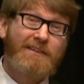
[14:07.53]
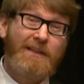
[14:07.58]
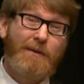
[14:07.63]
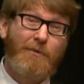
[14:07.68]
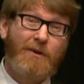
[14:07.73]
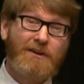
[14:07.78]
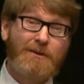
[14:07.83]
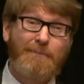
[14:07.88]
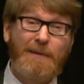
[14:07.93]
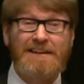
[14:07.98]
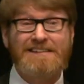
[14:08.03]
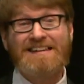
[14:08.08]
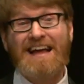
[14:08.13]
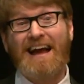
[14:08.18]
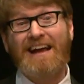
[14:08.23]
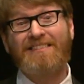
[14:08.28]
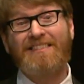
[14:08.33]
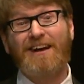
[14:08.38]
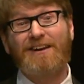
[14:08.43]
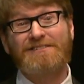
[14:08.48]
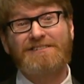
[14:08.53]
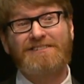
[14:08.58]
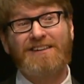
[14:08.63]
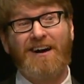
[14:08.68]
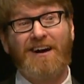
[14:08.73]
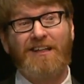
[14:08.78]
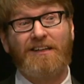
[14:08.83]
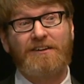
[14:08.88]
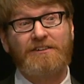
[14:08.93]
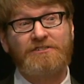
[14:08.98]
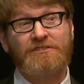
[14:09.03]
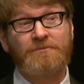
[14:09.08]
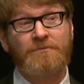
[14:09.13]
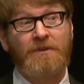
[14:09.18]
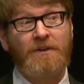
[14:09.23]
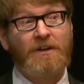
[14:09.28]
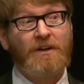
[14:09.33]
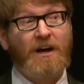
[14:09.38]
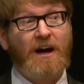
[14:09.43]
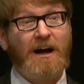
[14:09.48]
They wanted to pay nine thousand dollars,
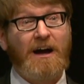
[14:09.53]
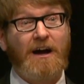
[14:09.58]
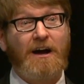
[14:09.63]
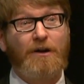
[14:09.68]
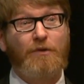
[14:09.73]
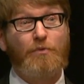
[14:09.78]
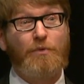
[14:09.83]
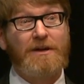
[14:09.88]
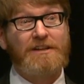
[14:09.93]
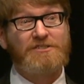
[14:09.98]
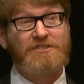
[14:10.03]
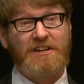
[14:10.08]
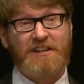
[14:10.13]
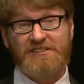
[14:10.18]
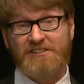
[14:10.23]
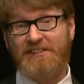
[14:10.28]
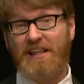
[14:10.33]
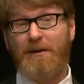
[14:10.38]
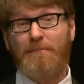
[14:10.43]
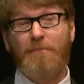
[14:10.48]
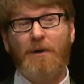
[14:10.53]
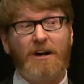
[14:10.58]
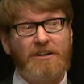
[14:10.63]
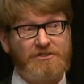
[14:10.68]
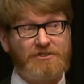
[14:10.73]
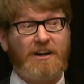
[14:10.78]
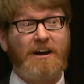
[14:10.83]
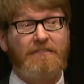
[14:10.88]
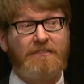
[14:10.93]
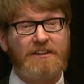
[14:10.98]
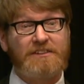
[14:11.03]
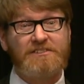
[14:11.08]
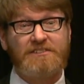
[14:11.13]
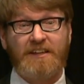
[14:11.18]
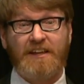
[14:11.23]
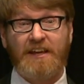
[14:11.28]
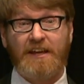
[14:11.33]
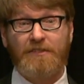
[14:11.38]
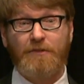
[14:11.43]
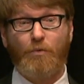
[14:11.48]
uh, which isn't that much,
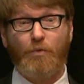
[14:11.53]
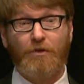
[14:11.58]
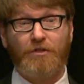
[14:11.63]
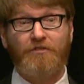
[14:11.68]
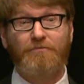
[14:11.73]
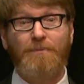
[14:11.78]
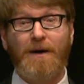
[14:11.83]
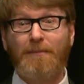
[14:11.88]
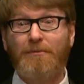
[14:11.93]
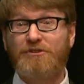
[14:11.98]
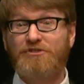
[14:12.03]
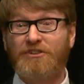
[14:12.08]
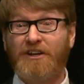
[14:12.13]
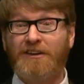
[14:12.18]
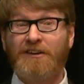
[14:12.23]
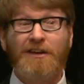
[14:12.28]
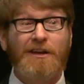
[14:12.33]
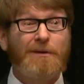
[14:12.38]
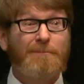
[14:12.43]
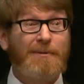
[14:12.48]
obviously, in the world of publishing.